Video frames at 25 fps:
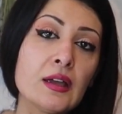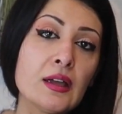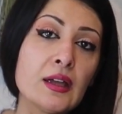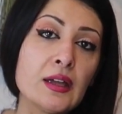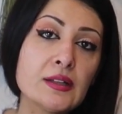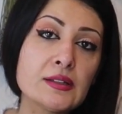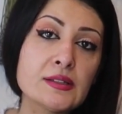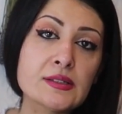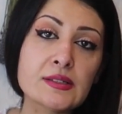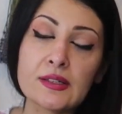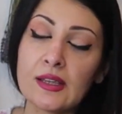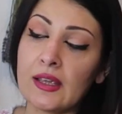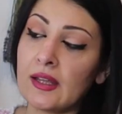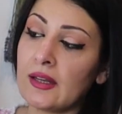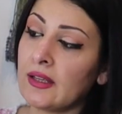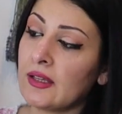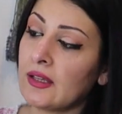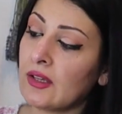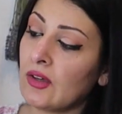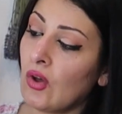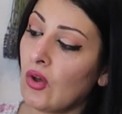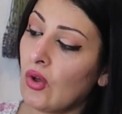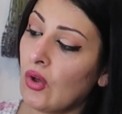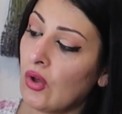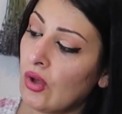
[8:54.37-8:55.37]
It's
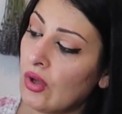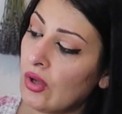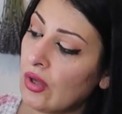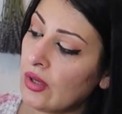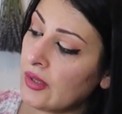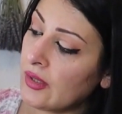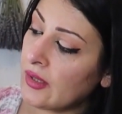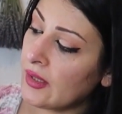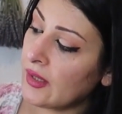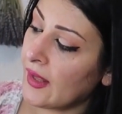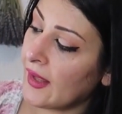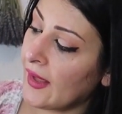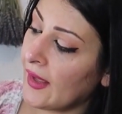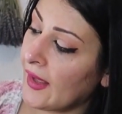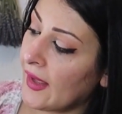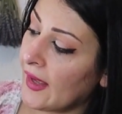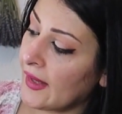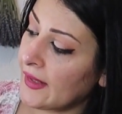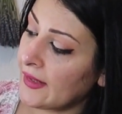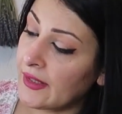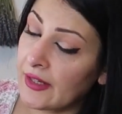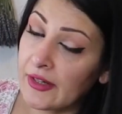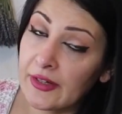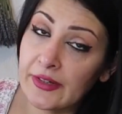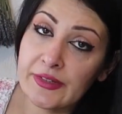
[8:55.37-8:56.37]
getting on,
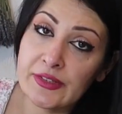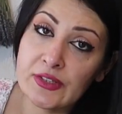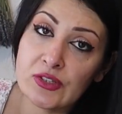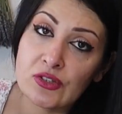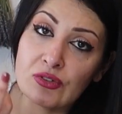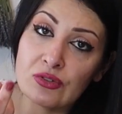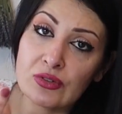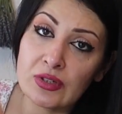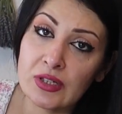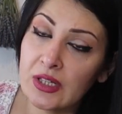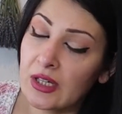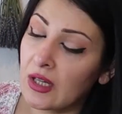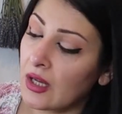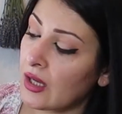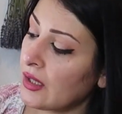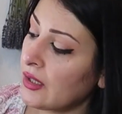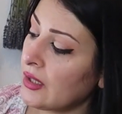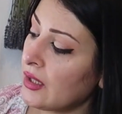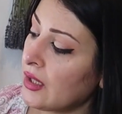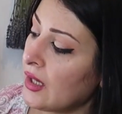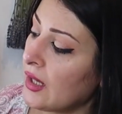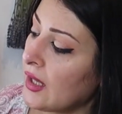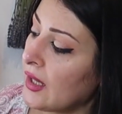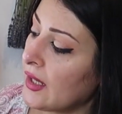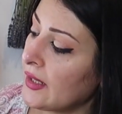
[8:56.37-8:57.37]
and there is 3 kind
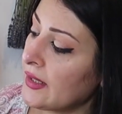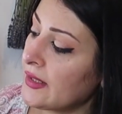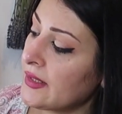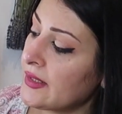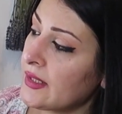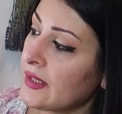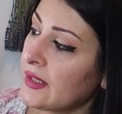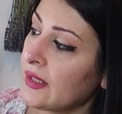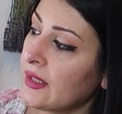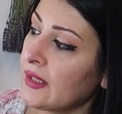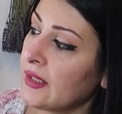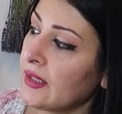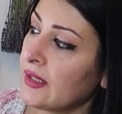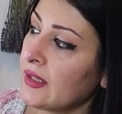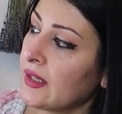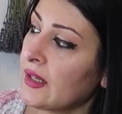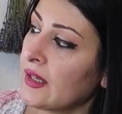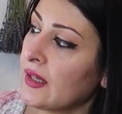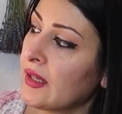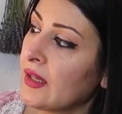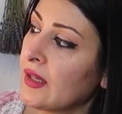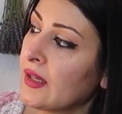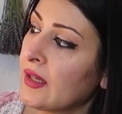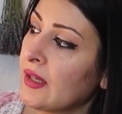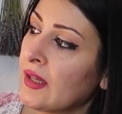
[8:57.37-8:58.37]
of lighting,
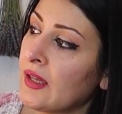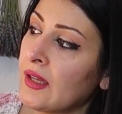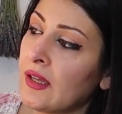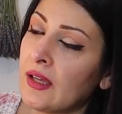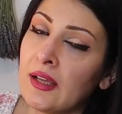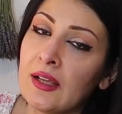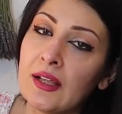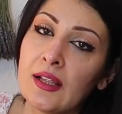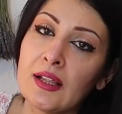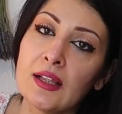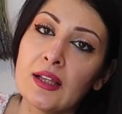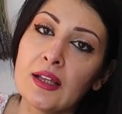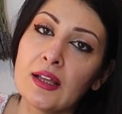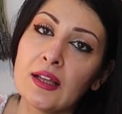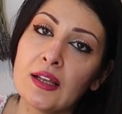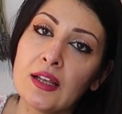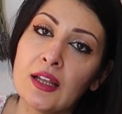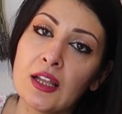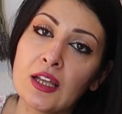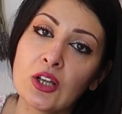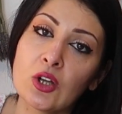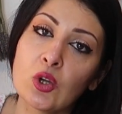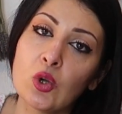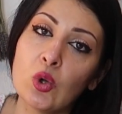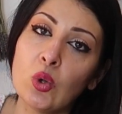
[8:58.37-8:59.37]

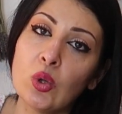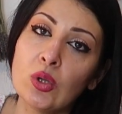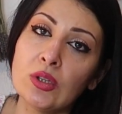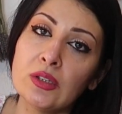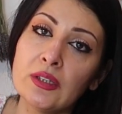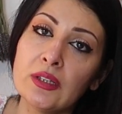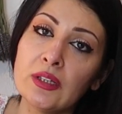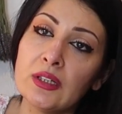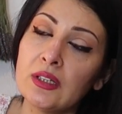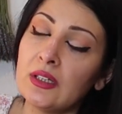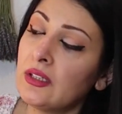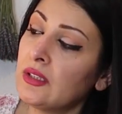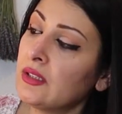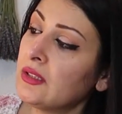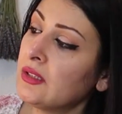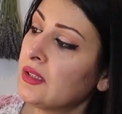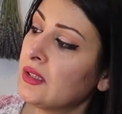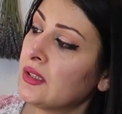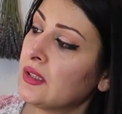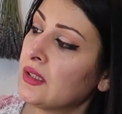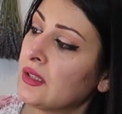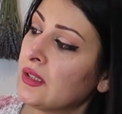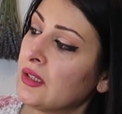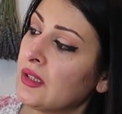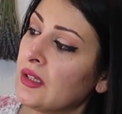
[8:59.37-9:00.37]
like golden,
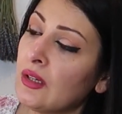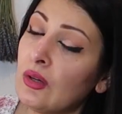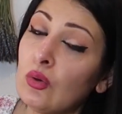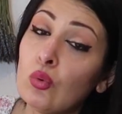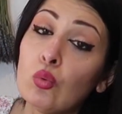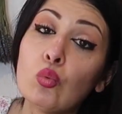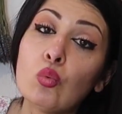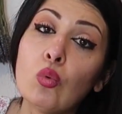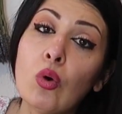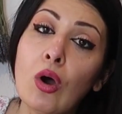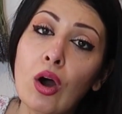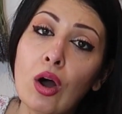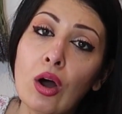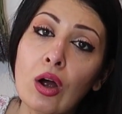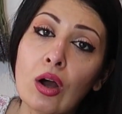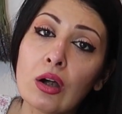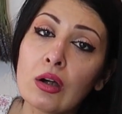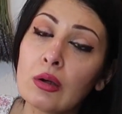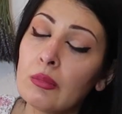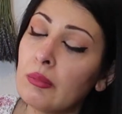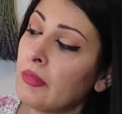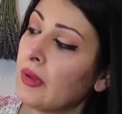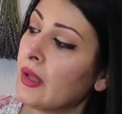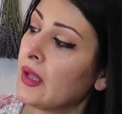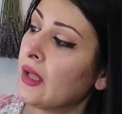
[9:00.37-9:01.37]

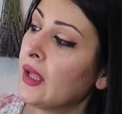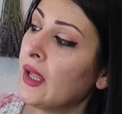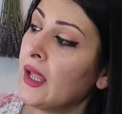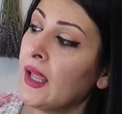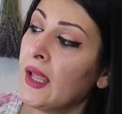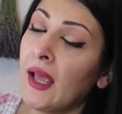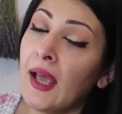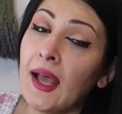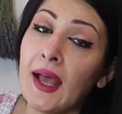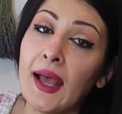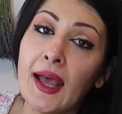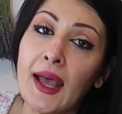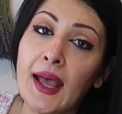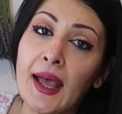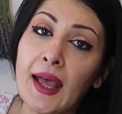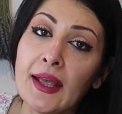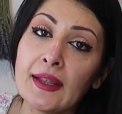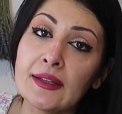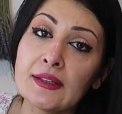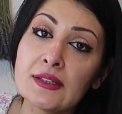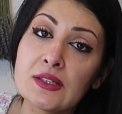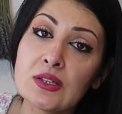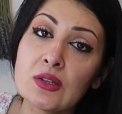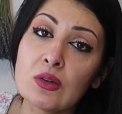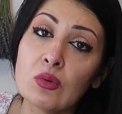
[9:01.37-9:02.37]
warm, and